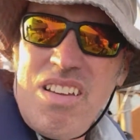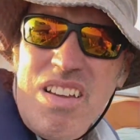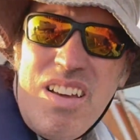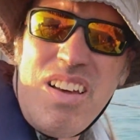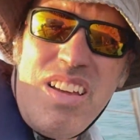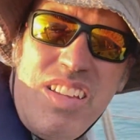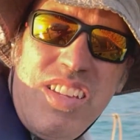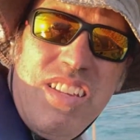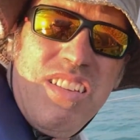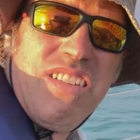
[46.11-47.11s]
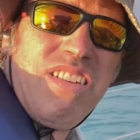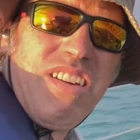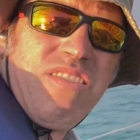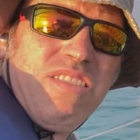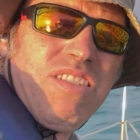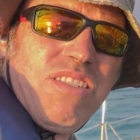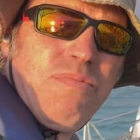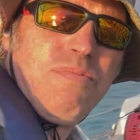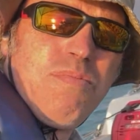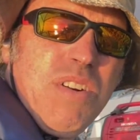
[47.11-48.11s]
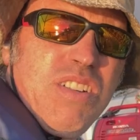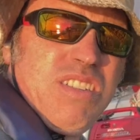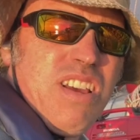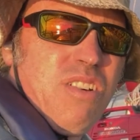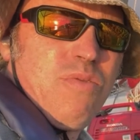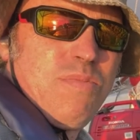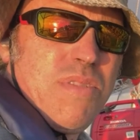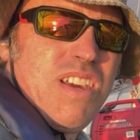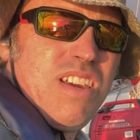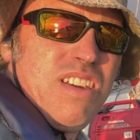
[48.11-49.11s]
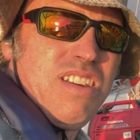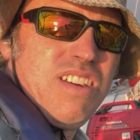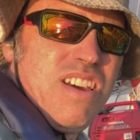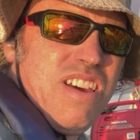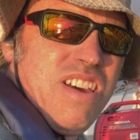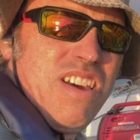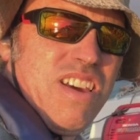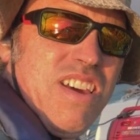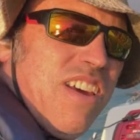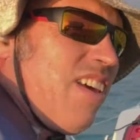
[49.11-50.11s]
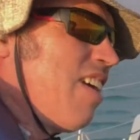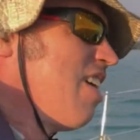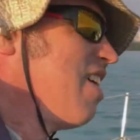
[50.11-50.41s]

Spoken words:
Here you go. Here's Marcel with me. Hey.